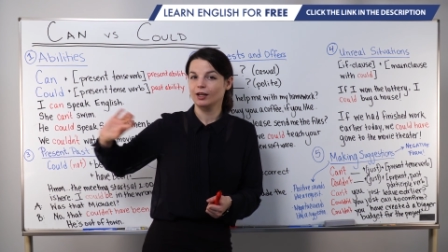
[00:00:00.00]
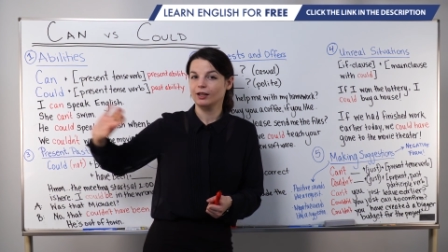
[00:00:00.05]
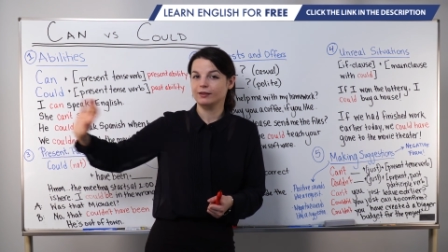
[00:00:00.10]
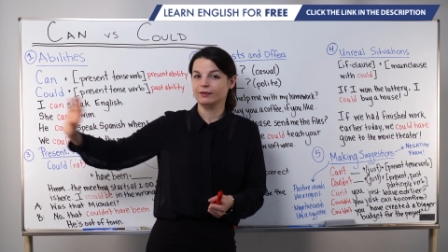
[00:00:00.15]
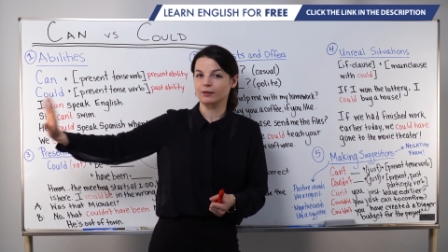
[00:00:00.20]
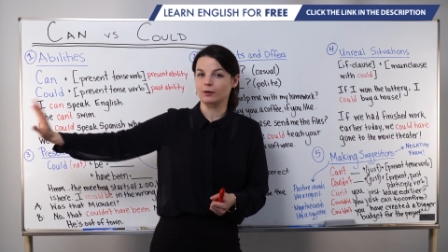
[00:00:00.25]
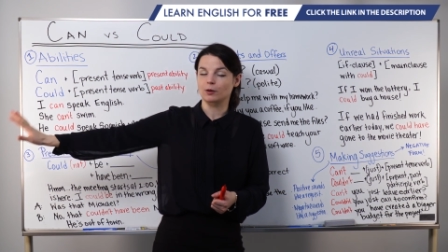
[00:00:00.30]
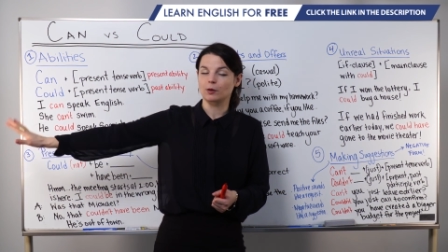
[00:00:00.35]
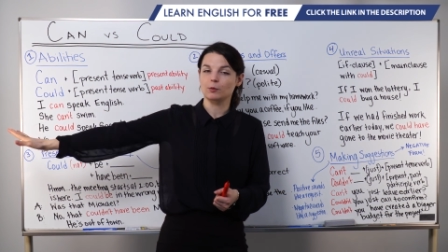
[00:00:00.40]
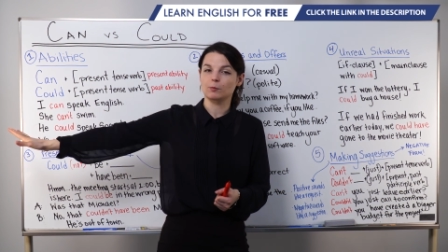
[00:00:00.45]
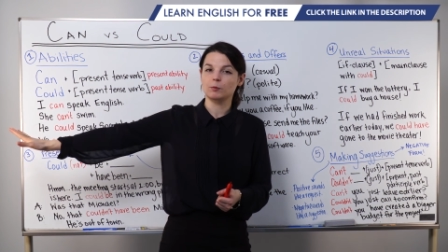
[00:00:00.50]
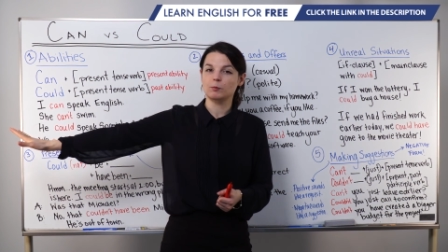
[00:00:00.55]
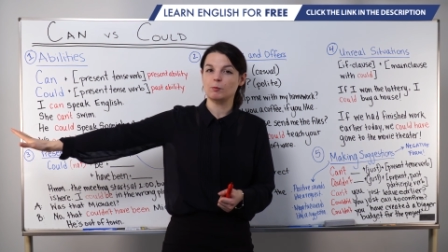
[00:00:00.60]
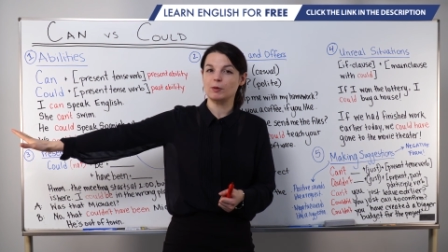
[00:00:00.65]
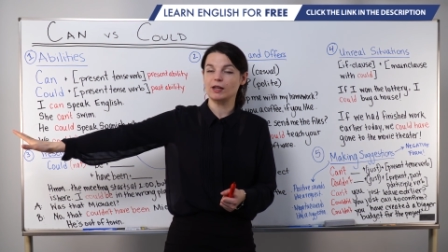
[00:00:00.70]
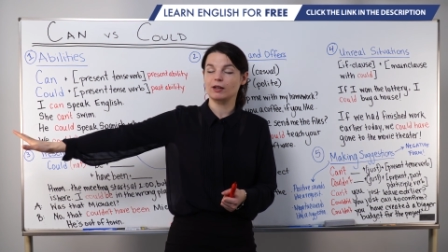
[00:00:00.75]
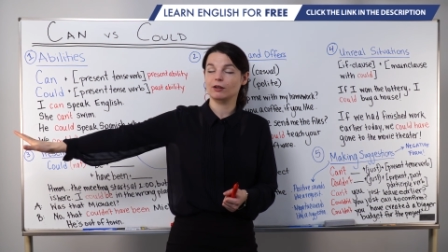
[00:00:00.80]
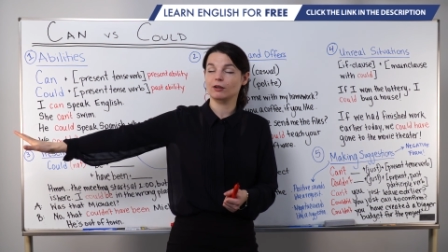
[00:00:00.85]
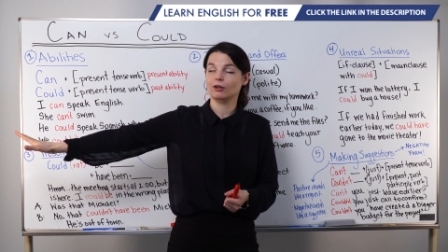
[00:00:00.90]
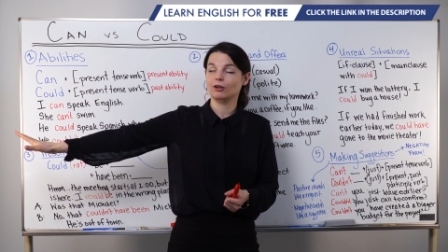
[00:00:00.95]
So the
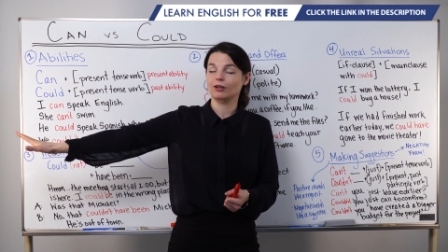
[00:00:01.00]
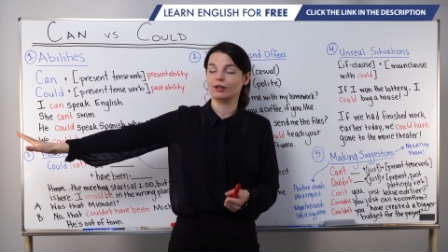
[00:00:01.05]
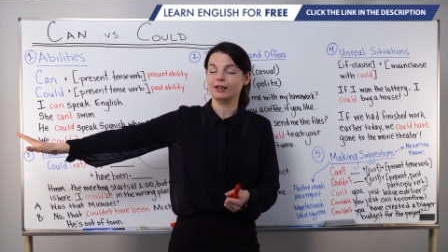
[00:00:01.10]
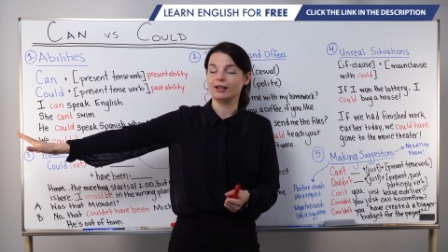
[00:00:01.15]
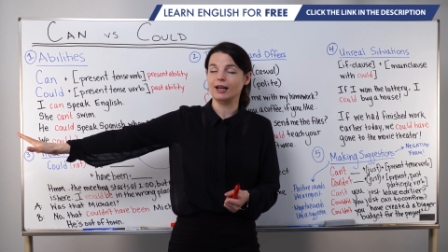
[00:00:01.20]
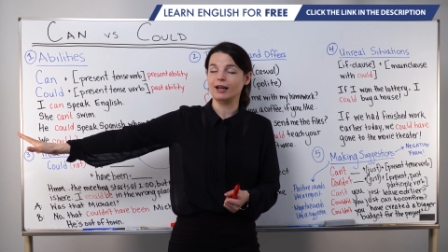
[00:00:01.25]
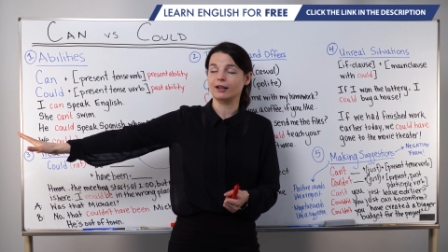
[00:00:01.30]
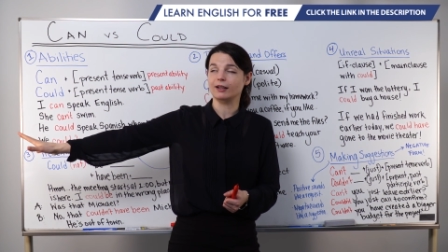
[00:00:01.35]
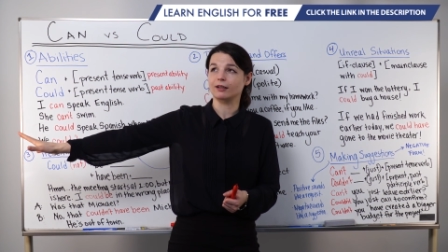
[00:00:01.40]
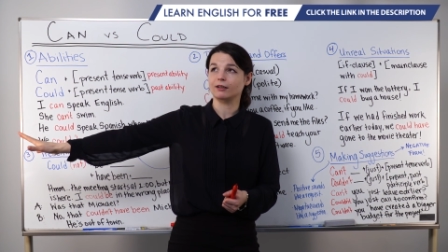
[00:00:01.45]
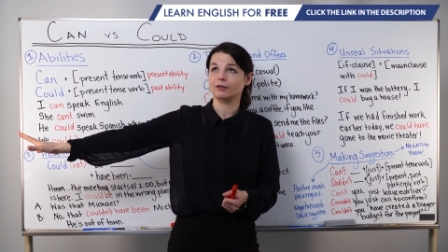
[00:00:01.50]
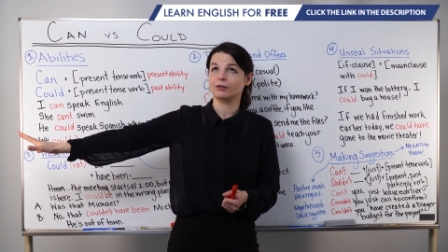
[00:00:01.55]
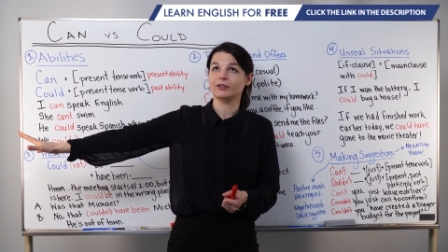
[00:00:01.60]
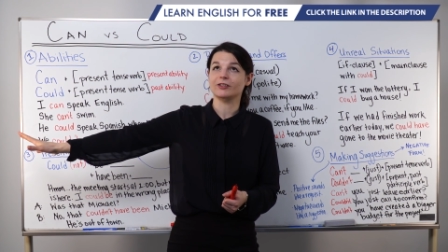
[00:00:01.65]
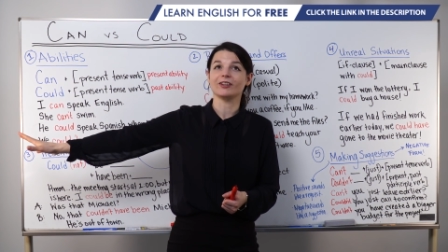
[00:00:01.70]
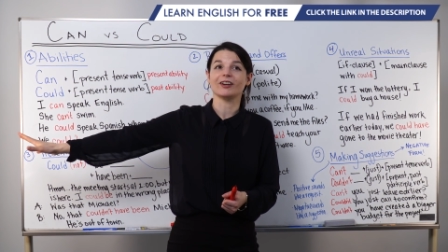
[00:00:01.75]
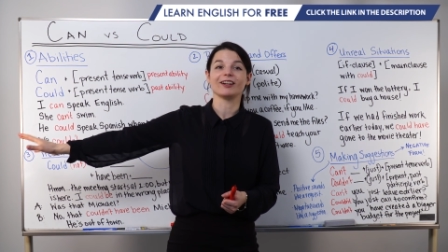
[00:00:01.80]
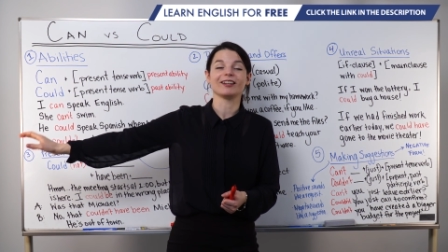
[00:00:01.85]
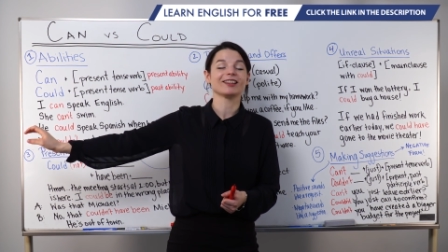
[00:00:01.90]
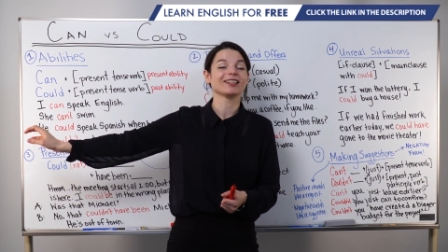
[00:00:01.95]
speaker created, or
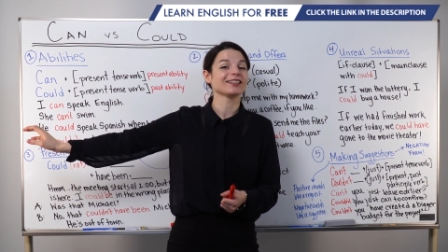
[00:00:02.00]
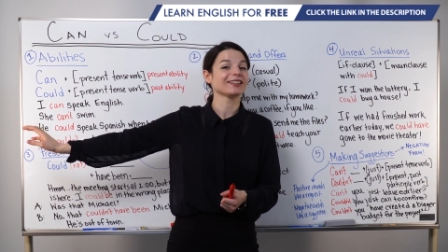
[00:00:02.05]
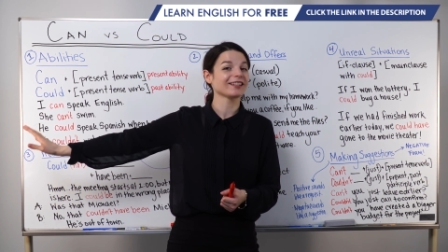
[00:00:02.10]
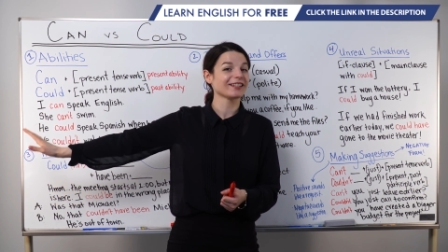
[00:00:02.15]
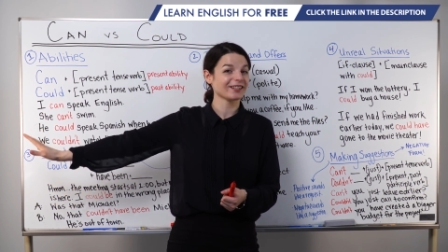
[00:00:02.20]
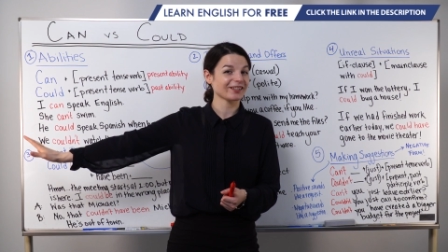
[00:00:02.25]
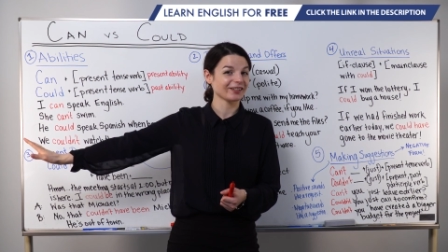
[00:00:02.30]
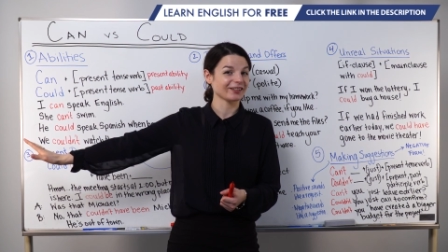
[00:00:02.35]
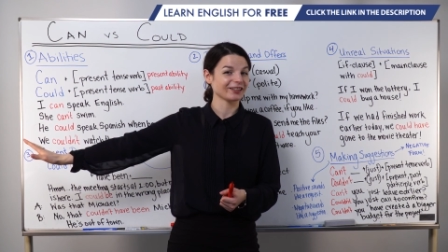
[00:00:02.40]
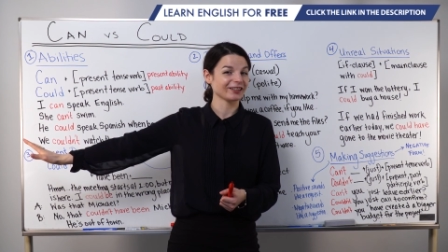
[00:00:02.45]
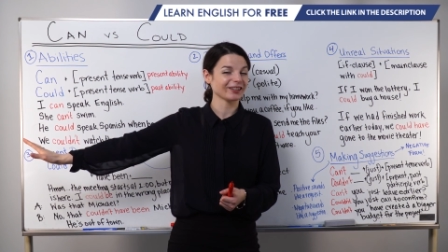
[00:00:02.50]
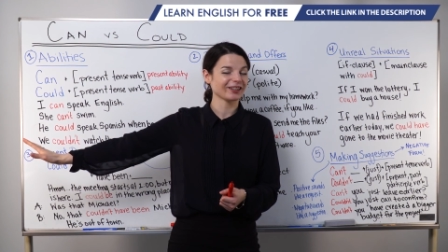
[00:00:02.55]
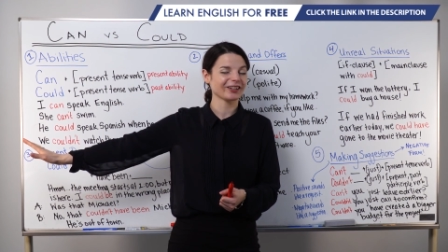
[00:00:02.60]
sorry, the listener